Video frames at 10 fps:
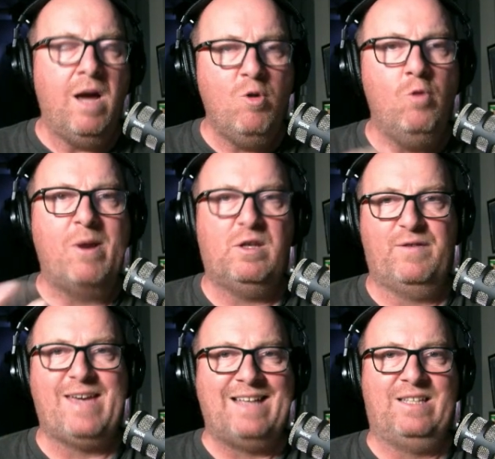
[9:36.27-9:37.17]
am almost
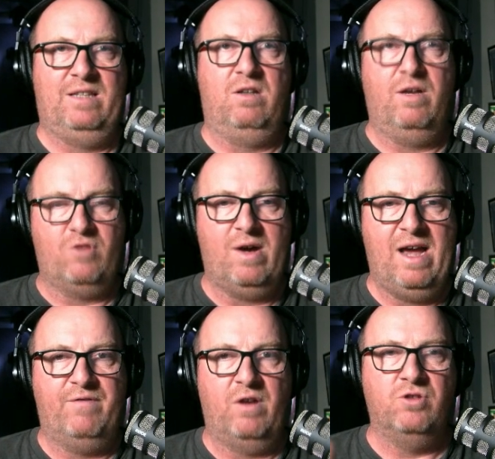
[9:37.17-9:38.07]
forgetting that I've got
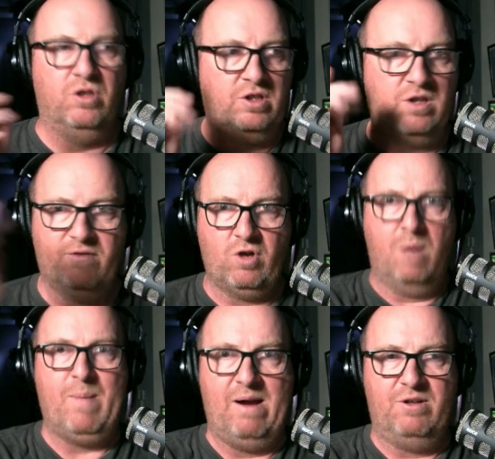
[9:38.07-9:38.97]
headphones on because I've got a
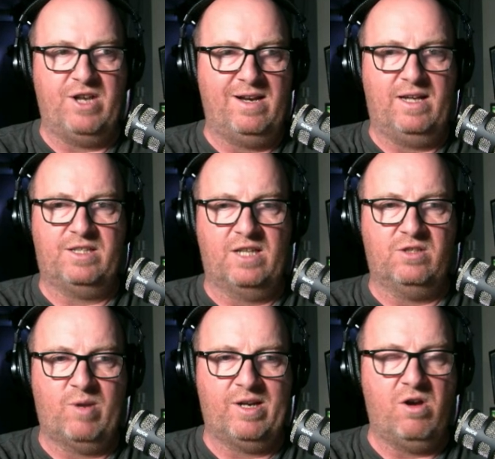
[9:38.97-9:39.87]
pair of Genelec
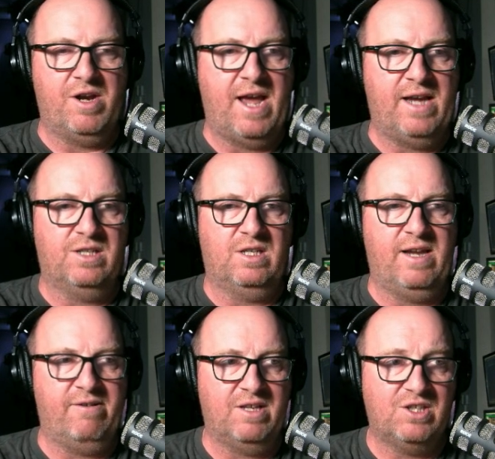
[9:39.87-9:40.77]
1029As in here
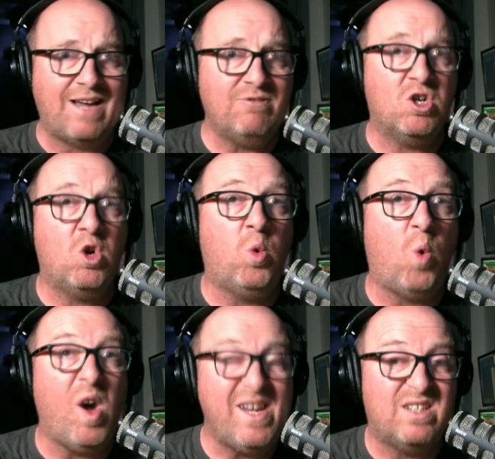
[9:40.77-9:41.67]
and it sounds
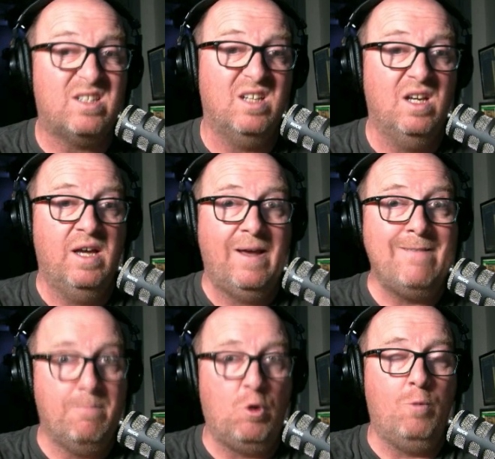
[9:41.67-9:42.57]
quite in
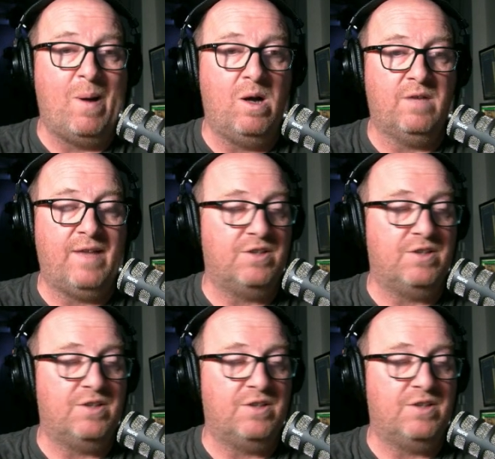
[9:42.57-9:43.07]
the ballpark of that.